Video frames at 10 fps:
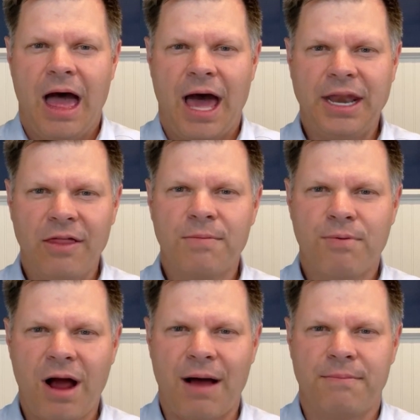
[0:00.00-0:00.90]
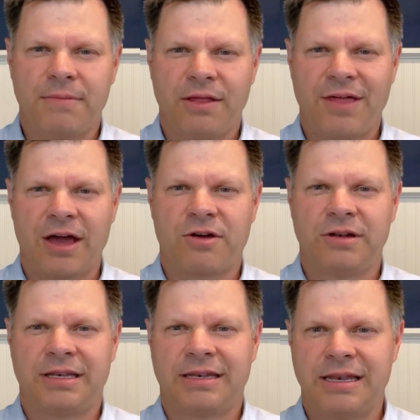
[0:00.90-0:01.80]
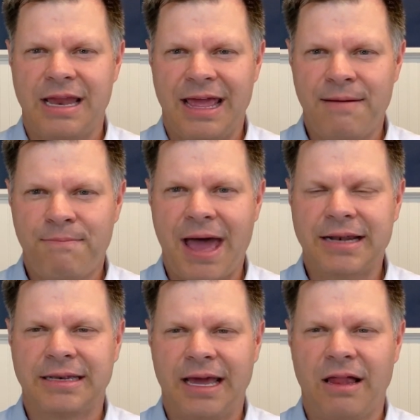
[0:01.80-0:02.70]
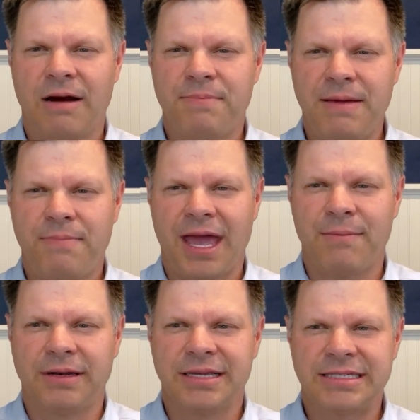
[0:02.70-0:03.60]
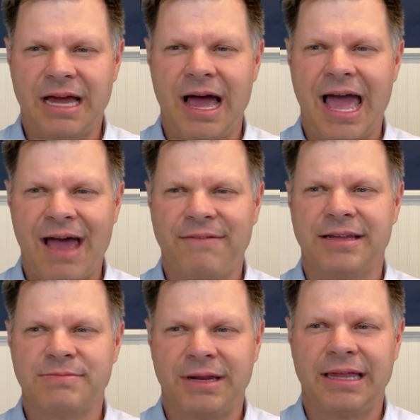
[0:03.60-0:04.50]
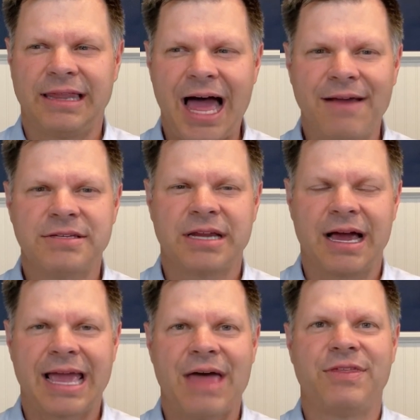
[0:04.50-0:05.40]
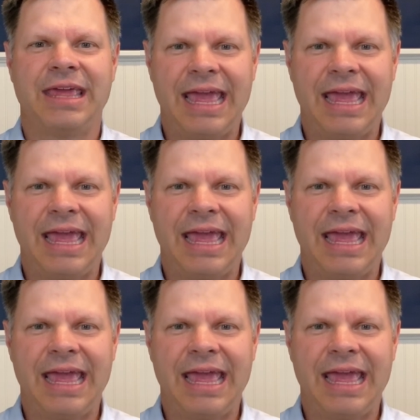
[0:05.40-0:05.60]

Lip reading: Another problem that could impact an LRP payment is not having as many livestock at the